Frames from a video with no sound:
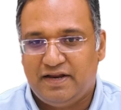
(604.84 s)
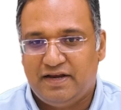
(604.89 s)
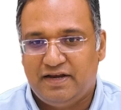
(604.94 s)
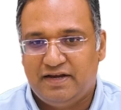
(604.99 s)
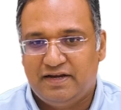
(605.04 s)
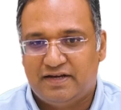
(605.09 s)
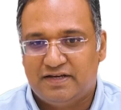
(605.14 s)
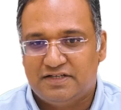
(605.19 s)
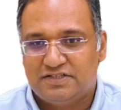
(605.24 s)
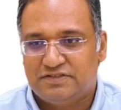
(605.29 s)
and
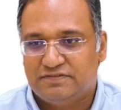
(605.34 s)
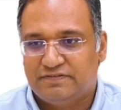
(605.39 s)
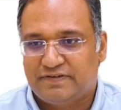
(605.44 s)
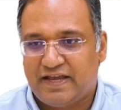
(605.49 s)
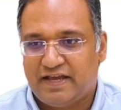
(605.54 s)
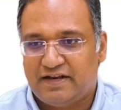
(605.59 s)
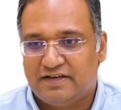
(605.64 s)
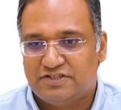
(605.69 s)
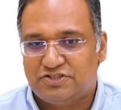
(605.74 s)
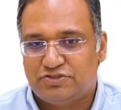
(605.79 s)
intensive
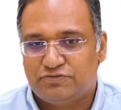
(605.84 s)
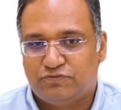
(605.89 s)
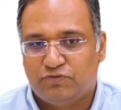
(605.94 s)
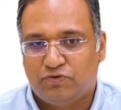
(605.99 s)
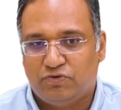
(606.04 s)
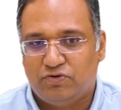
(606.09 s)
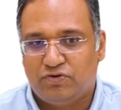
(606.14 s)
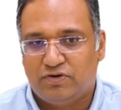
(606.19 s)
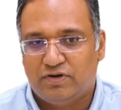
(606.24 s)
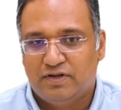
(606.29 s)
care is
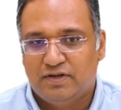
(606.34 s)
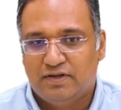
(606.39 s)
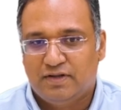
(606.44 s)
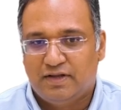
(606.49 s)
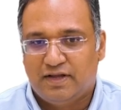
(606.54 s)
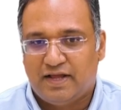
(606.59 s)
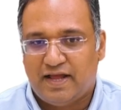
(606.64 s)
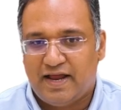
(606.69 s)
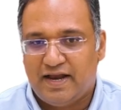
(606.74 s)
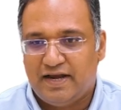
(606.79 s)
4
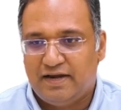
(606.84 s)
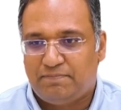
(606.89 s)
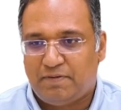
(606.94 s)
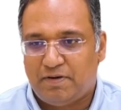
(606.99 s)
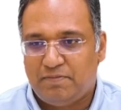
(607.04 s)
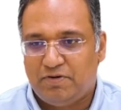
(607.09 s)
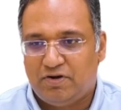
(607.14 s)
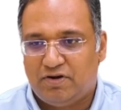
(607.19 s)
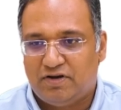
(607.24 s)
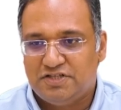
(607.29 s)
and
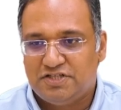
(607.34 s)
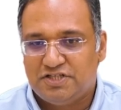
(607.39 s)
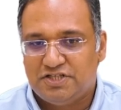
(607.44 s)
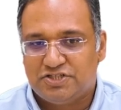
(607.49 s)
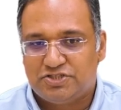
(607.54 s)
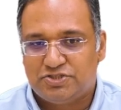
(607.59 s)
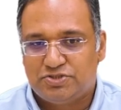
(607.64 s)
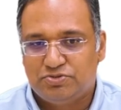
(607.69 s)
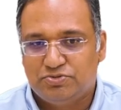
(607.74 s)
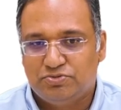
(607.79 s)
pulmonology
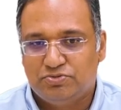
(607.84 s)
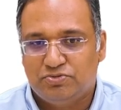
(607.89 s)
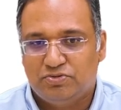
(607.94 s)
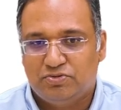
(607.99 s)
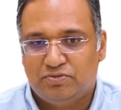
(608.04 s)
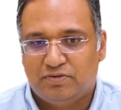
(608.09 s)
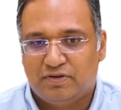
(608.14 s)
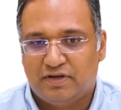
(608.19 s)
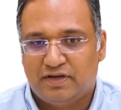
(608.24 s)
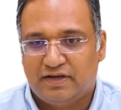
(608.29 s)
is 2,
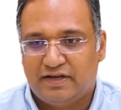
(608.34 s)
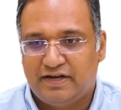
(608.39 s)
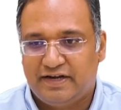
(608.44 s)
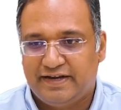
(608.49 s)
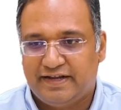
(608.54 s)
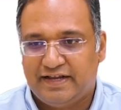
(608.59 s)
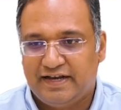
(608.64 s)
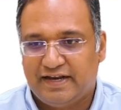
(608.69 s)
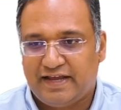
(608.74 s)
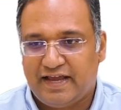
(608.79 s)

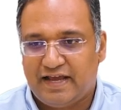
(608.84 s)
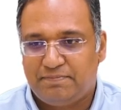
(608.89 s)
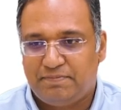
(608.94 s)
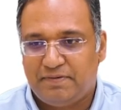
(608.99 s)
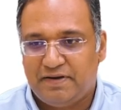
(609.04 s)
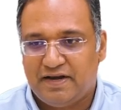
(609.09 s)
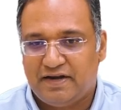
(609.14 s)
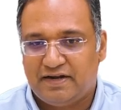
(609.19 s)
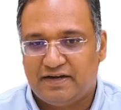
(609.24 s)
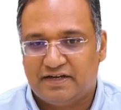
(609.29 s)
critical care
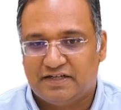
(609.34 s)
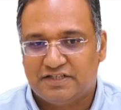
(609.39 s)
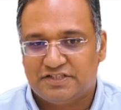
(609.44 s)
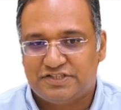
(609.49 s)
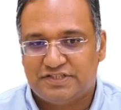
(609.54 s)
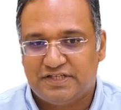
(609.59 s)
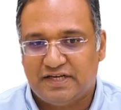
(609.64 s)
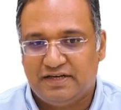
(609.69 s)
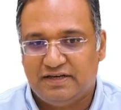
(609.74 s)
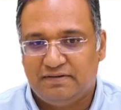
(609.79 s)
pediatric
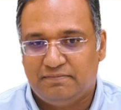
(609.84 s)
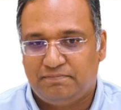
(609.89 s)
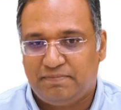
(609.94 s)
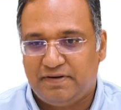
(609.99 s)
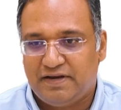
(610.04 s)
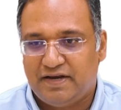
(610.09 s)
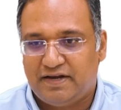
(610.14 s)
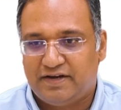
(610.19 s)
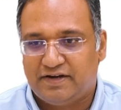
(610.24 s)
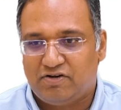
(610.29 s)
is 10,
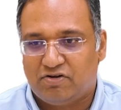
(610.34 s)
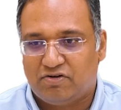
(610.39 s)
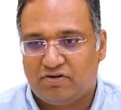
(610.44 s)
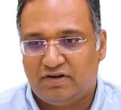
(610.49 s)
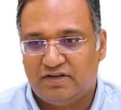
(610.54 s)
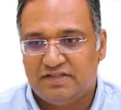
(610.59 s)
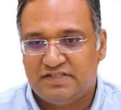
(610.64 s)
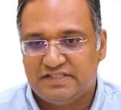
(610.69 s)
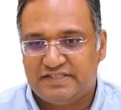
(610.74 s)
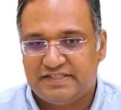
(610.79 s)
pediatric
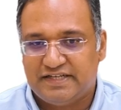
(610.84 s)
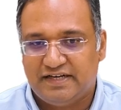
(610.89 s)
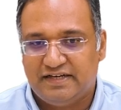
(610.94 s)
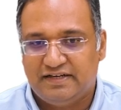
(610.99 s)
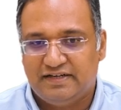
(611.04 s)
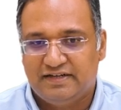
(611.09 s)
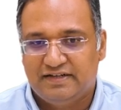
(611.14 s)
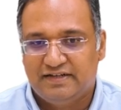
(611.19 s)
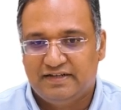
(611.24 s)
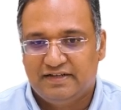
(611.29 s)
oncology
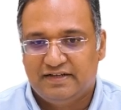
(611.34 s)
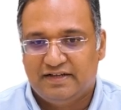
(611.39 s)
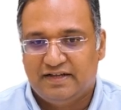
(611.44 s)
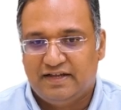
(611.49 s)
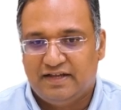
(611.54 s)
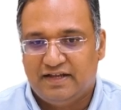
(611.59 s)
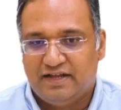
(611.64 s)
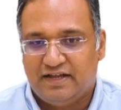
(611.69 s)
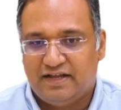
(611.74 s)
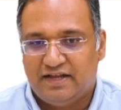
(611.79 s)
10,
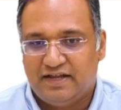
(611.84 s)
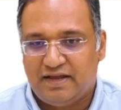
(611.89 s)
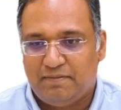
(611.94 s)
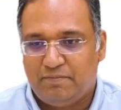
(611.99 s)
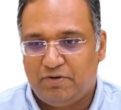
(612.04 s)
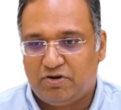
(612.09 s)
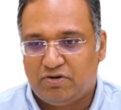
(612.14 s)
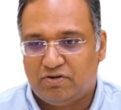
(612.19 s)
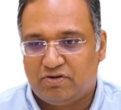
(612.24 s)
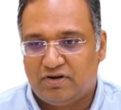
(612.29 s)

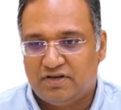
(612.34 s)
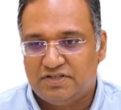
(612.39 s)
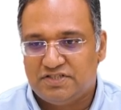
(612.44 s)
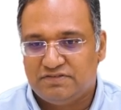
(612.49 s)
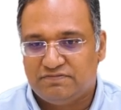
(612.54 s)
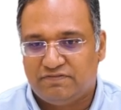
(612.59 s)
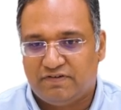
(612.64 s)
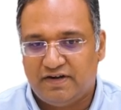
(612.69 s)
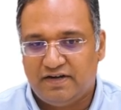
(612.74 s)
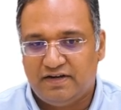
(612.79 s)

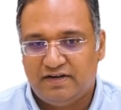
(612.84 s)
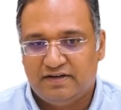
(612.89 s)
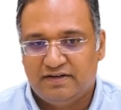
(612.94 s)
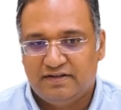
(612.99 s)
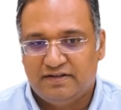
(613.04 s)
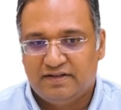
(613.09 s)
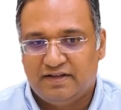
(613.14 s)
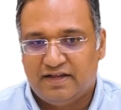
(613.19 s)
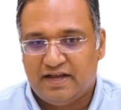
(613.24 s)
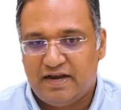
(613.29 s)
hemato-oncology 1,
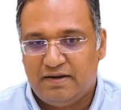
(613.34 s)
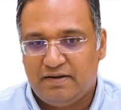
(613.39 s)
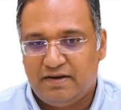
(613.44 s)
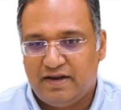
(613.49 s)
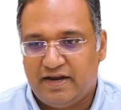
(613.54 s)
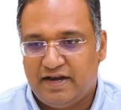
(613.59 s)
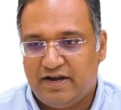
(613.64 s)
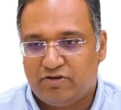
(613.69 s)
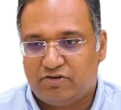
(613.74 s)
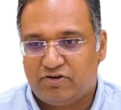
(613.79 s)
and
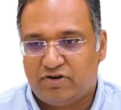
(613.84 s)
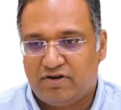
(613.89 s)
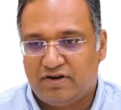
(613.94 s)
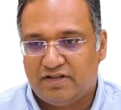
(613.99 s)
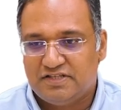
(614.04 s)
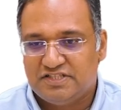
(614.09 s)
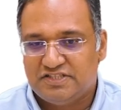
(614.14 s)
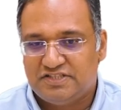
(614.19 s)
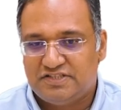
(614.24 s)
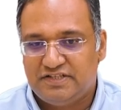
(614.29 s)

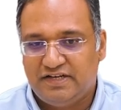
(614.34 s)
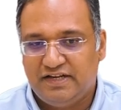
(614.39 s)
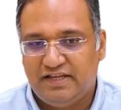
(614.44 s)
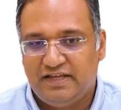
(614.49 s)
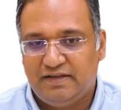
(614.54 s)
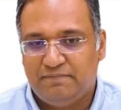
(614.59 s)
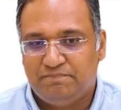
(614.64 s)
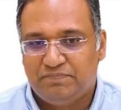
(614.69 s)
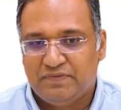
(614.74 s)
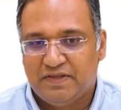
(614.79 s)
endocrinology
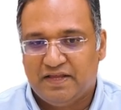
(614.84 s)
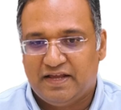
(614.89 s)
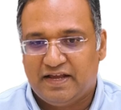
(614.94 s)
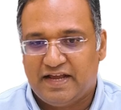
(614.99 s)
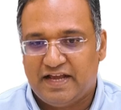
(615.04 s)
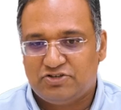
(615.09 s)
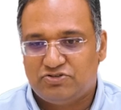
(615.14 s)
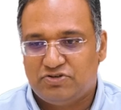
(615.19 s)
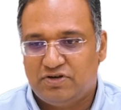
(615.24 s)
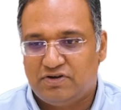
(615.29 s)
3,
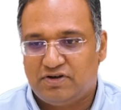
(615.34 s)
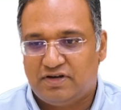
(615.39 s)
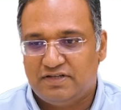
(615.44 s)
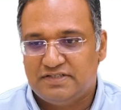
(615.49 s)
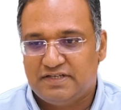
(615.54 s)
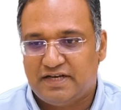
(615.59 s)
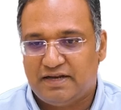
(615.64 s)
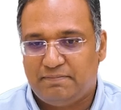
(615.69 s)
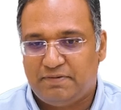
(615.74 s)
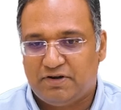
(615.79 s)

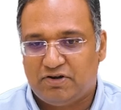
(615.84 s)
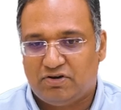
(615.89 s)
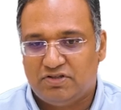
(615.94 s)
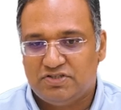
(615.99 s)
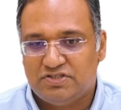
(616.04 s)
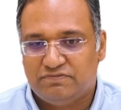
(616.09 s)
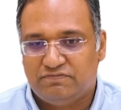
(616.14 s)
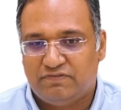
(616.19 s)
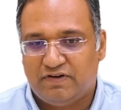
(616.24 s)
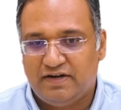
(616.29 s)
gastroenterology and
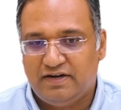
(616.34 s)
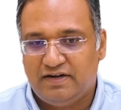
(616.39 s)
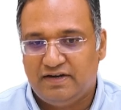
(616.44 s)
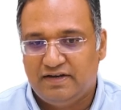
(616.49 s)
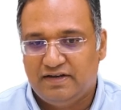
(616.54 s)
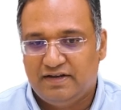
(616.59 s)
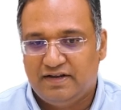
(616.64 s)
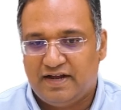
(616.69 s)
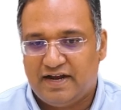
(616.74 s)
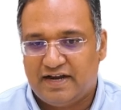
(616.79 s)
hepatology 1,
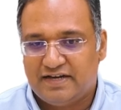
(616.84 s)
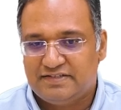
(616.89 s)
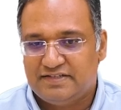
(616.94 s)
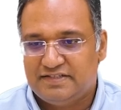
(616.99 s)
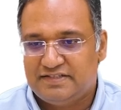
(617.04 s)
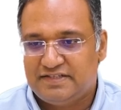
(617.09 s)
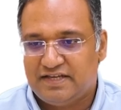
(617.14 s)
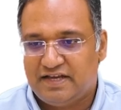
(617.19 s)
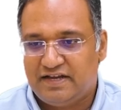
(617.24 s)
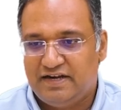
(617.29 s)

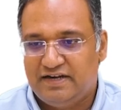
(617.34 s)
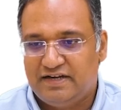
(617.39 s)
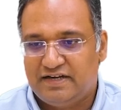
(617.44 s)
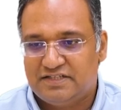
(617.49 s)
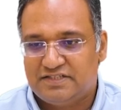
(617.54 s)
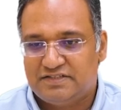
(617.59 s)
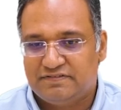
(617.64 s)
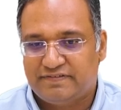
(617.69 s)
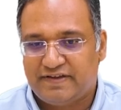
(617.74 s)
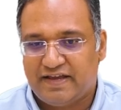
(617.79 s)
anesthesia and
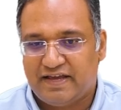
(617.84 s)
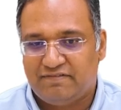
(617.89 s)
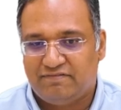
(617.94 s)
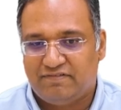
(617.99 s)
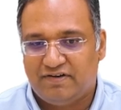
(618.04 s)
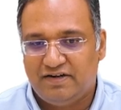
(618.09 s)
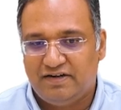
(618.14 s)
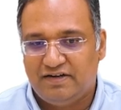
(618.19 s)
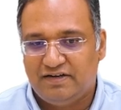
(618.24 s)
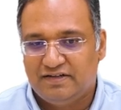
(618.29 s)
intensive care
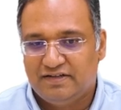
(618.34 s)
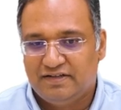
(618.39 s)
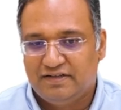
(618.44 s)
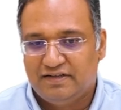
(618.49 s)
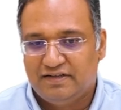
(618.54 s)
1,